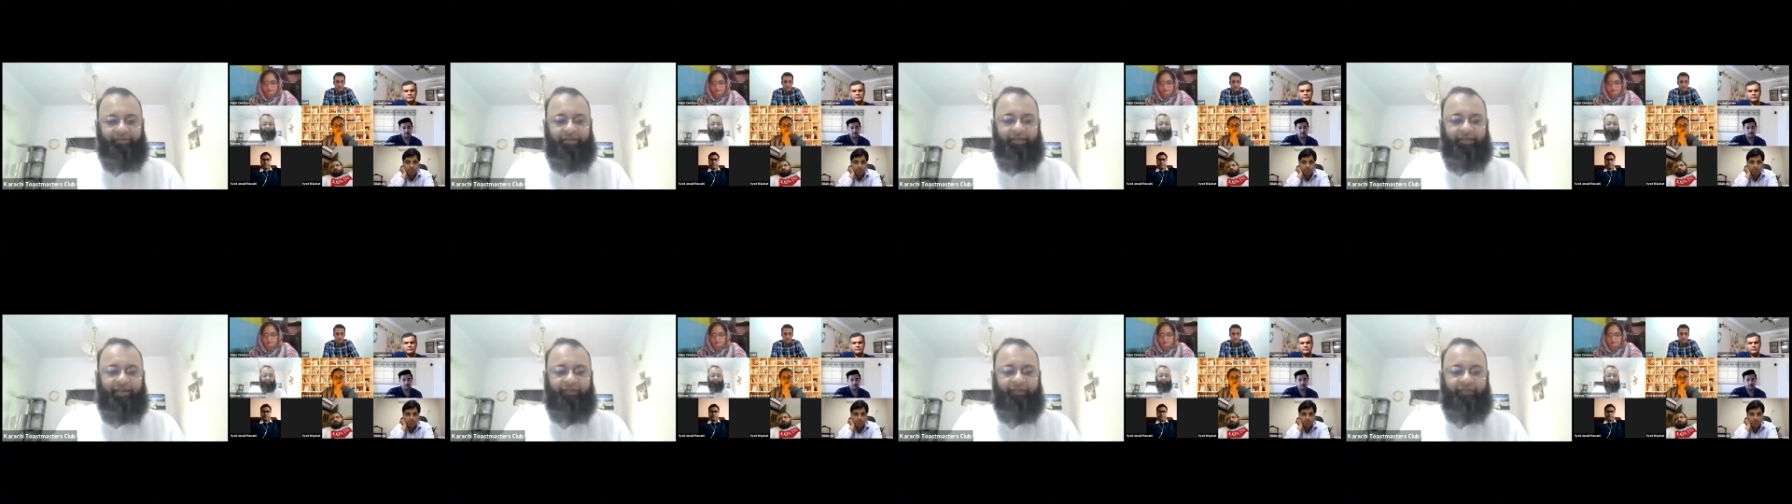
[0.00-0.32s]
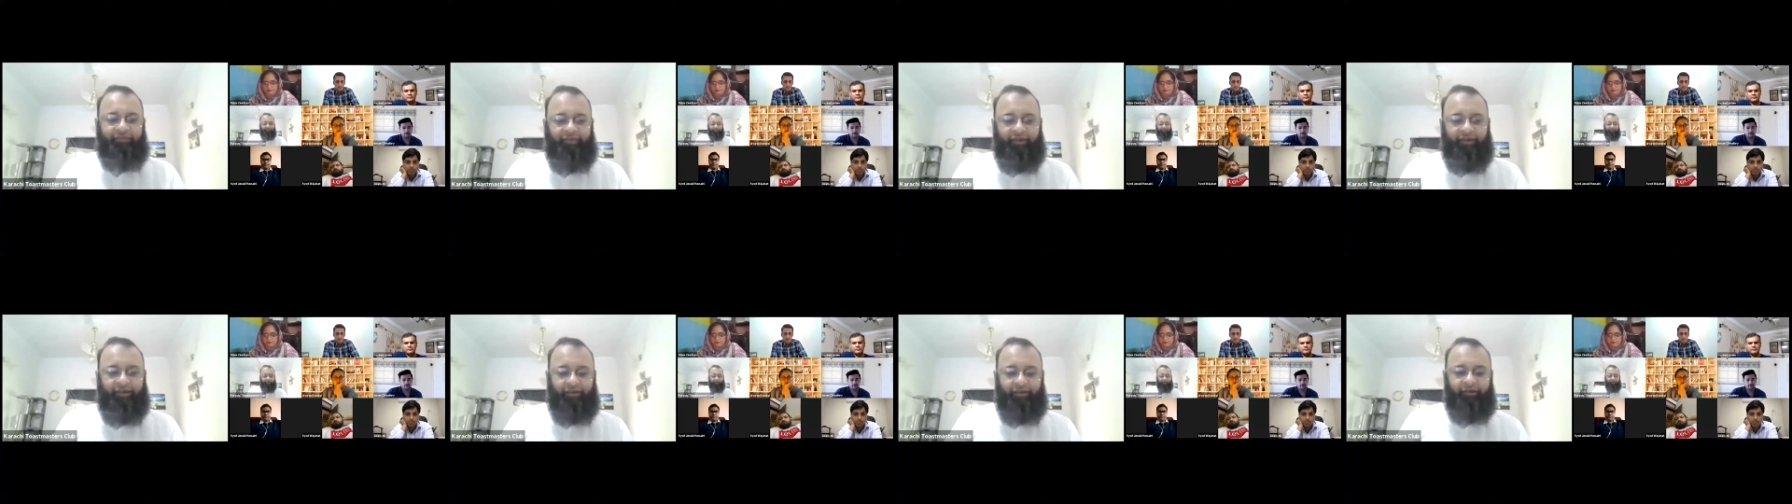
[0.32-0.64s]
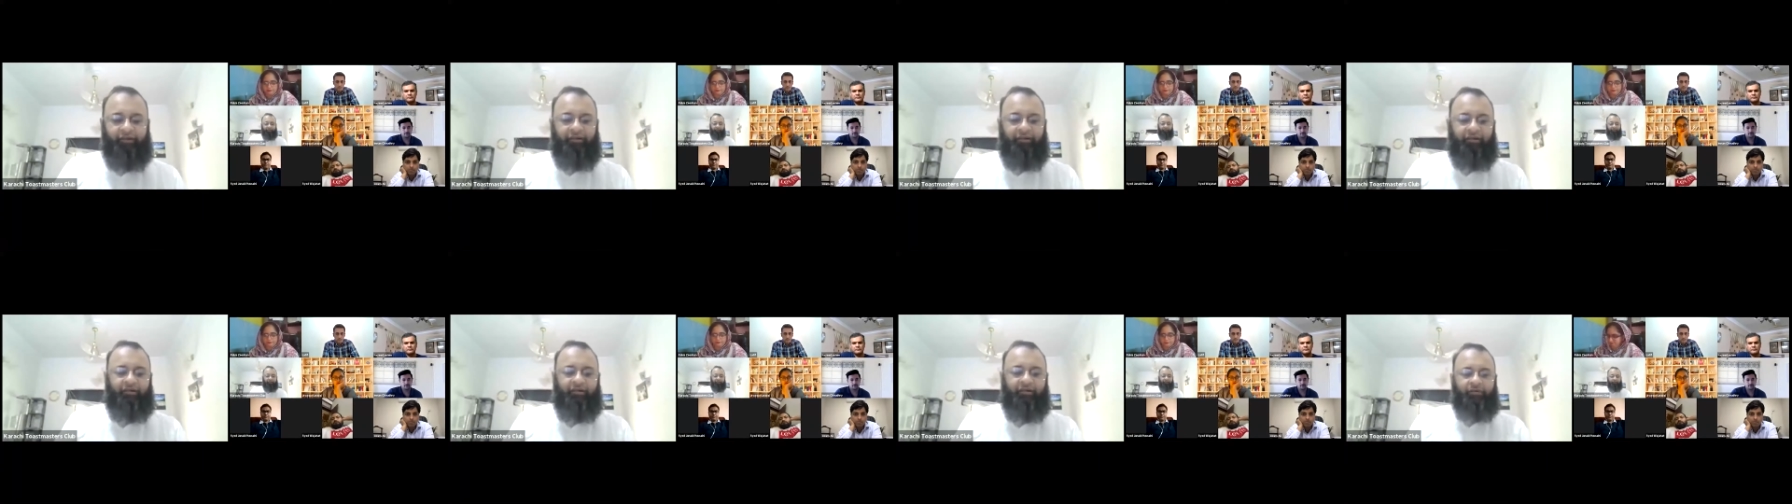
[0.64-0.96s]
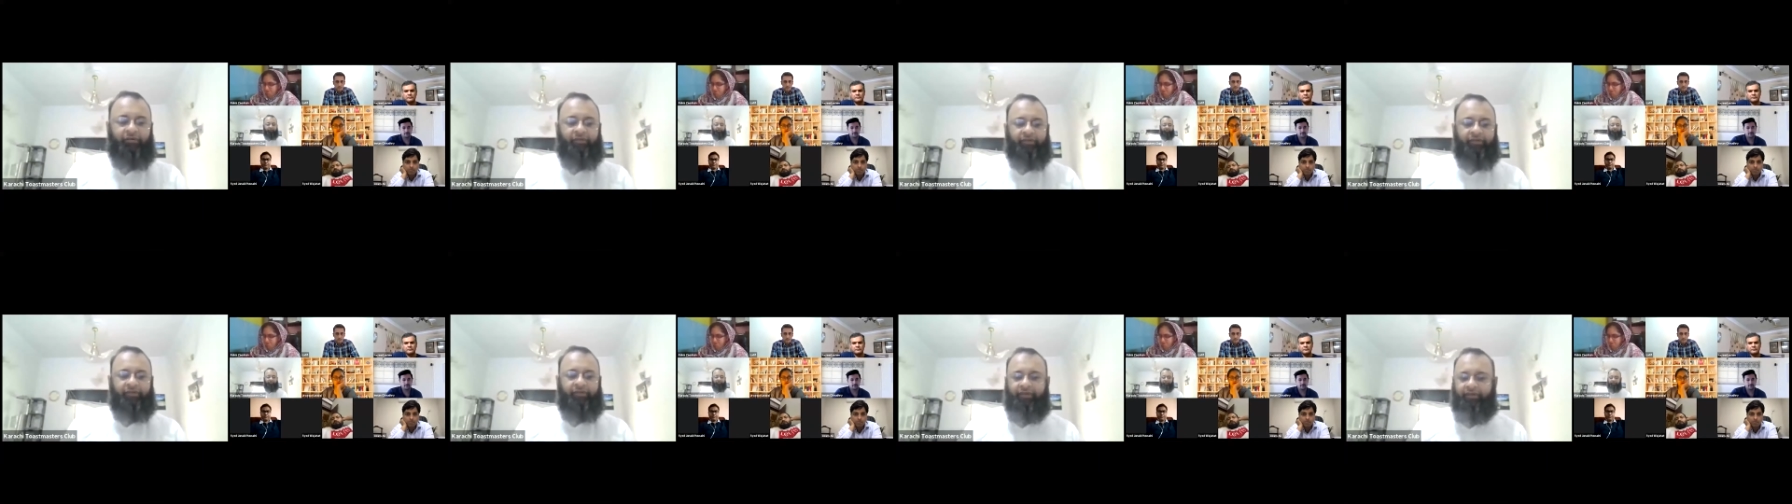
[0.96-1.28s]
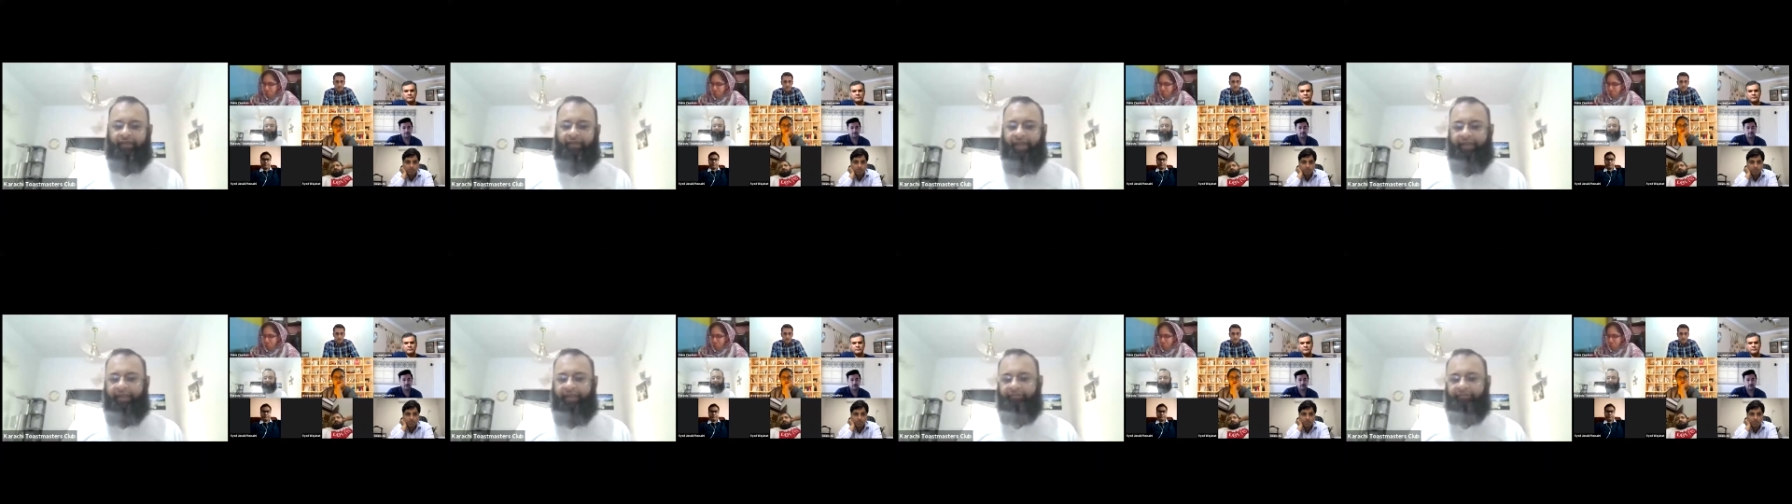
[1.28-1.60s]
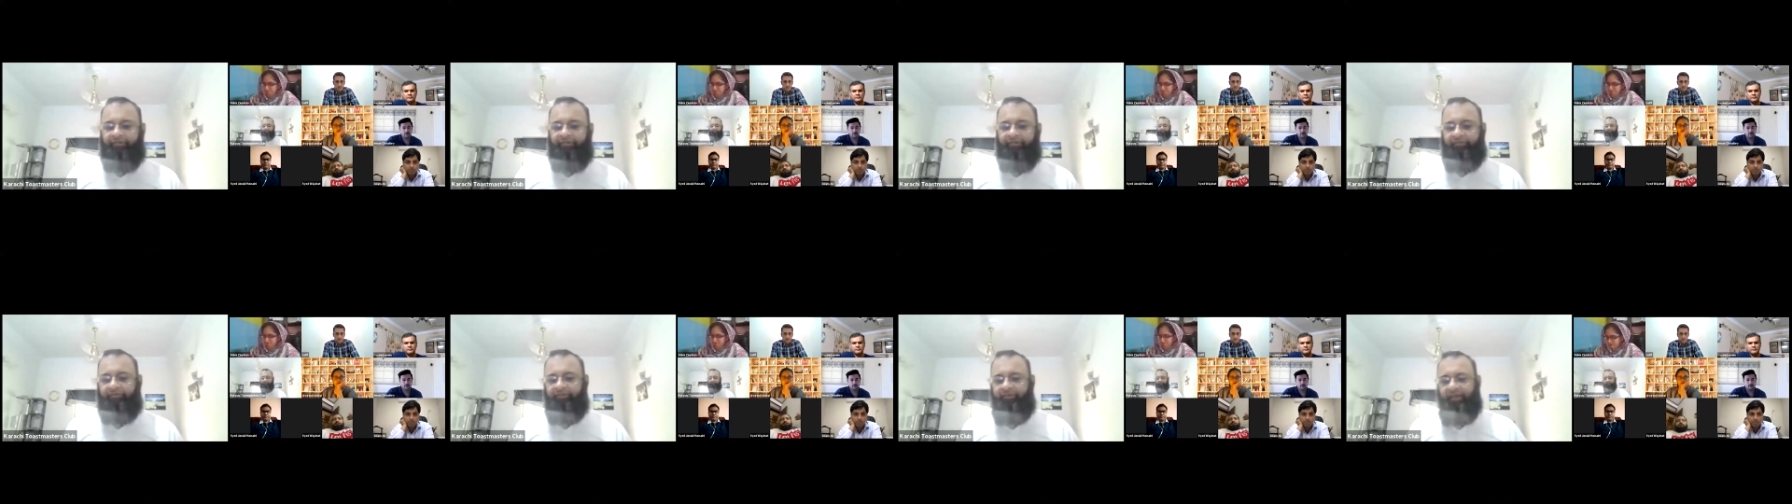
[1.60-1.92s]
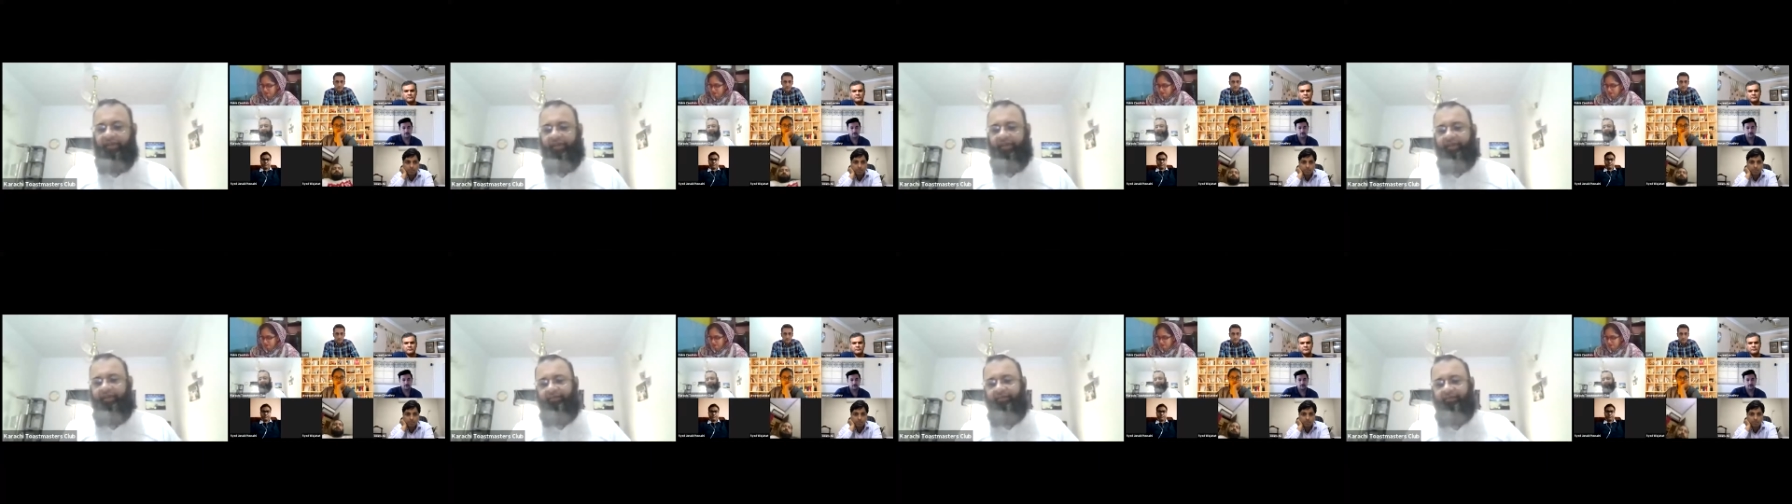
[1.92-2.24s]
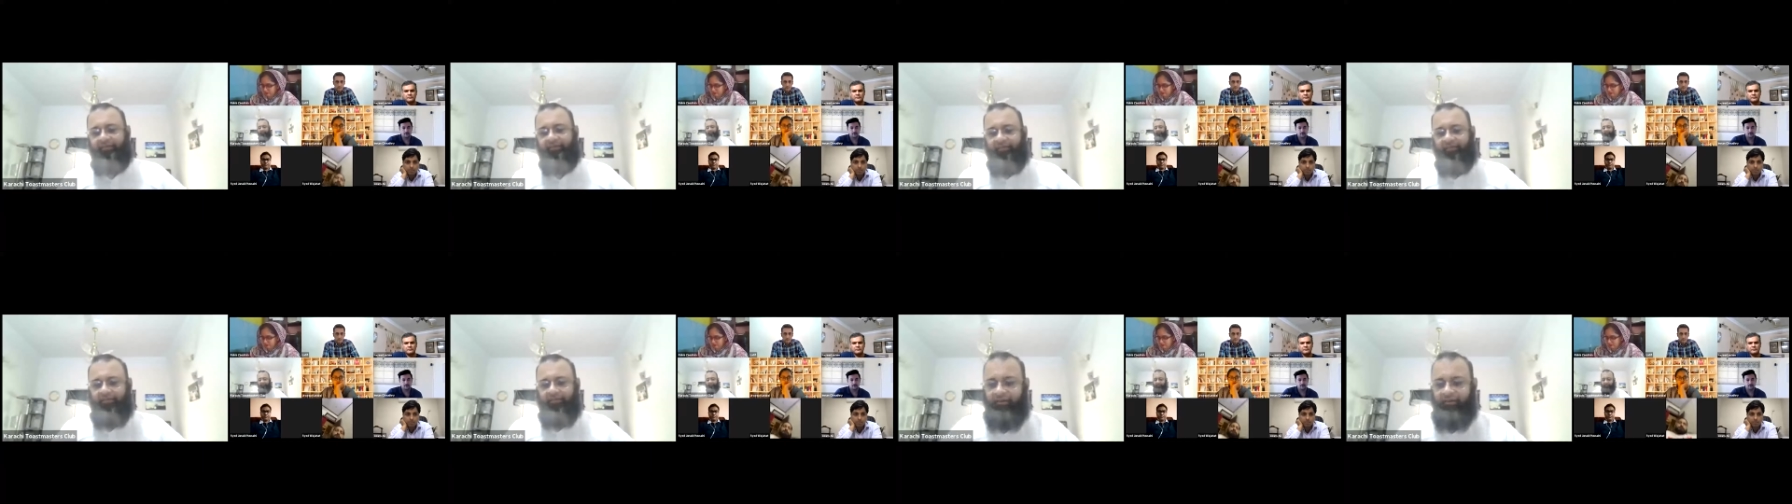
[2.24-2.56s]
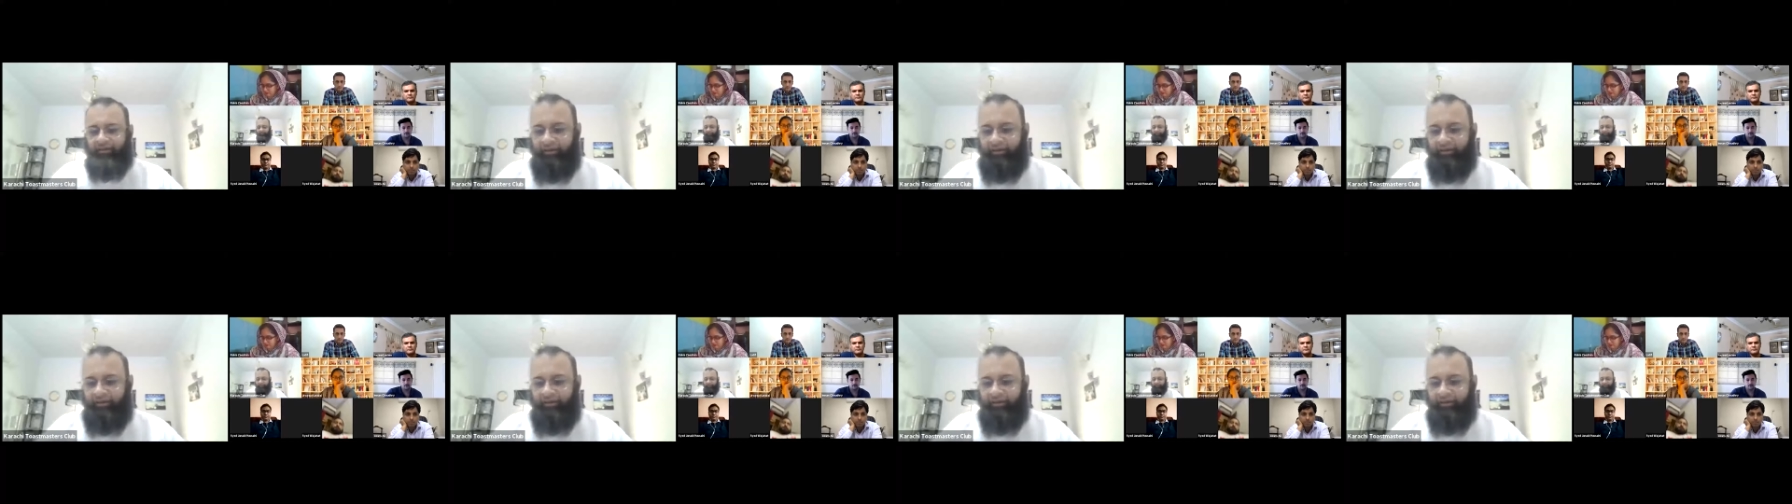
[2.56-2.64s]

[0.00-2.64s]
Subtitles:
that I've learned over the types of styles,